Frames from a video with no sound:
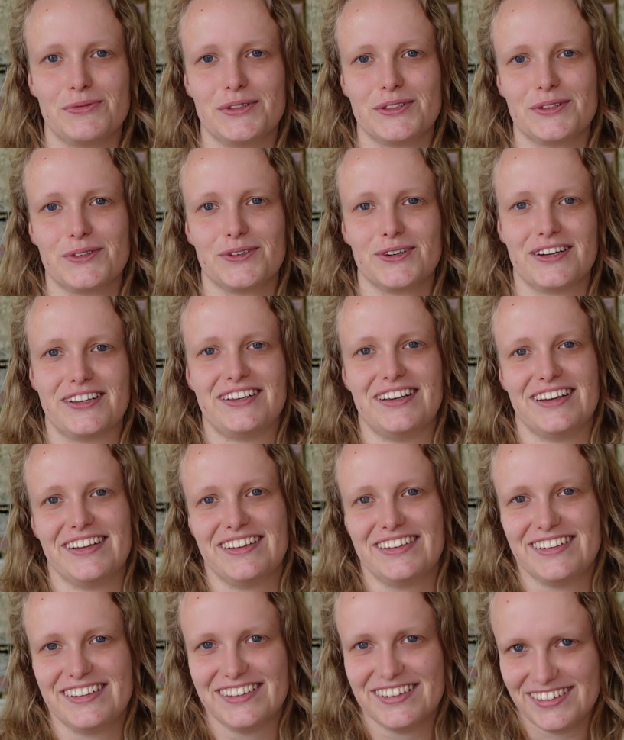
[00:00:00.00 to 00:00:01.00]
with the corset,
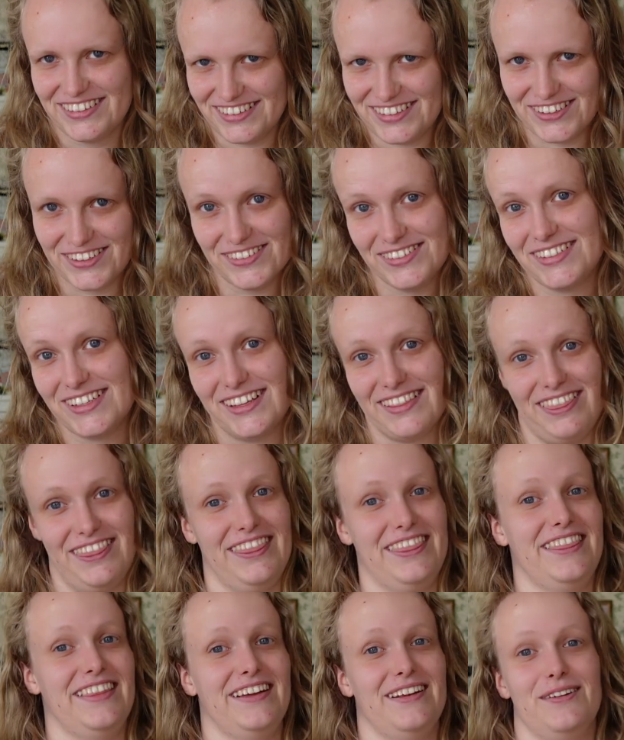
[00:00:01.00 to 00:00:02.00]
so that
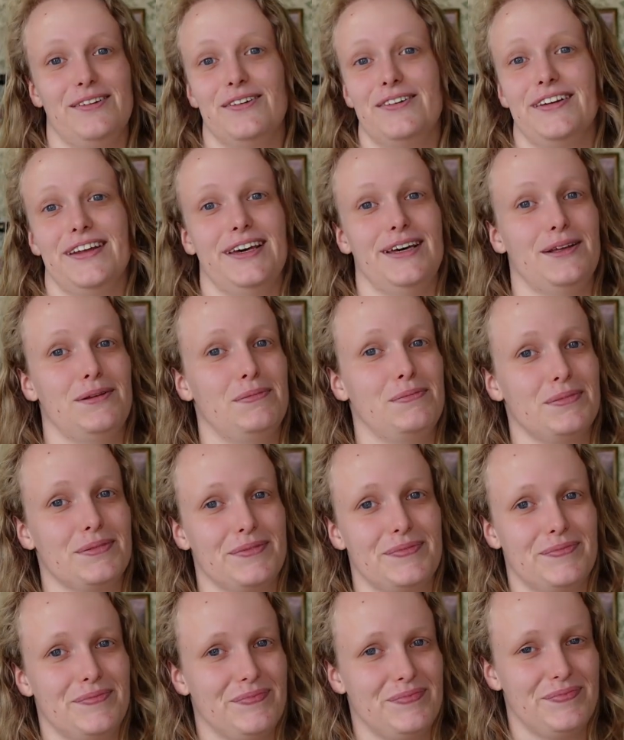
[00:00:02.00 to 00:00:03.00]
did not help.
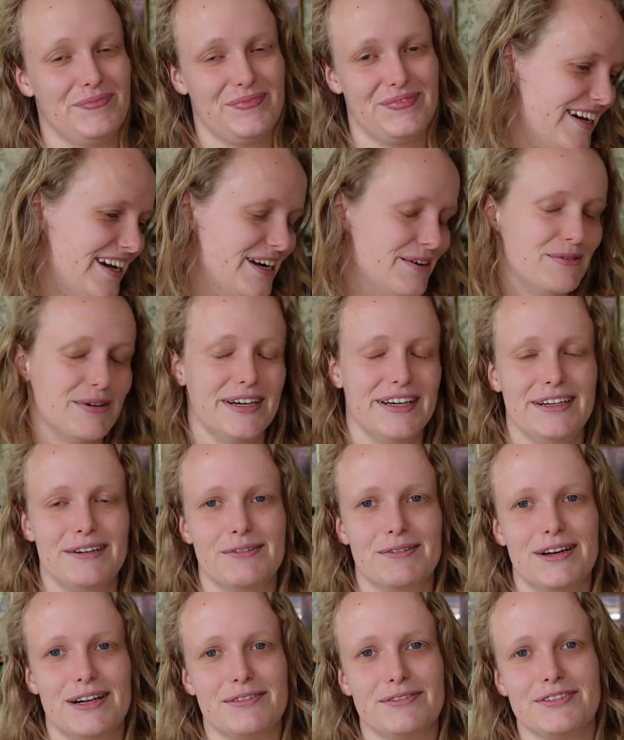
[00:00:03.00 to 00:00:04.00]
Anyway,
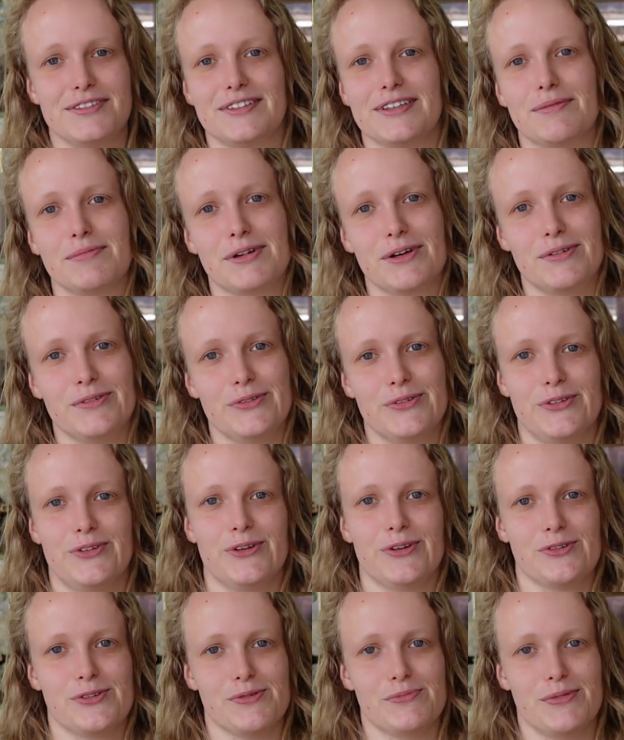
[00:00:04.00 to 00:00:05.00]
irrelevant, I'm going to
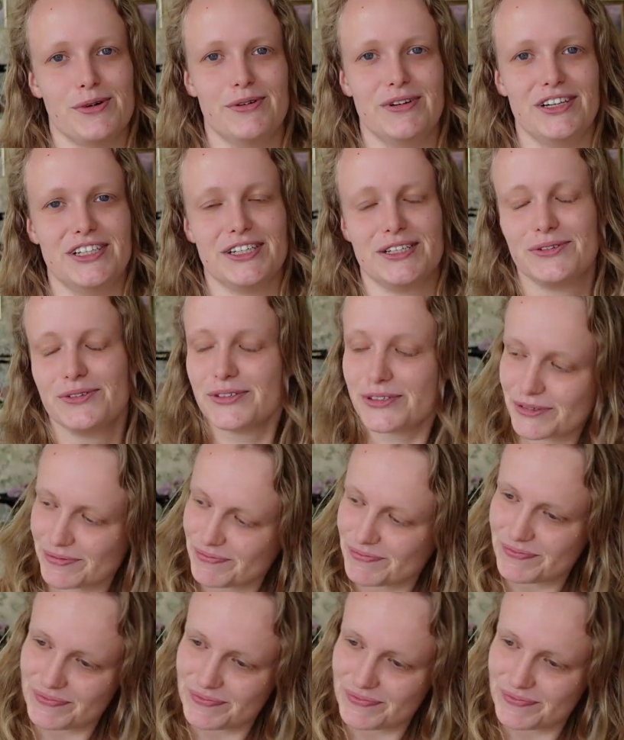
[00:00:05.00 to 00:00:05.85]
sew some boning channels.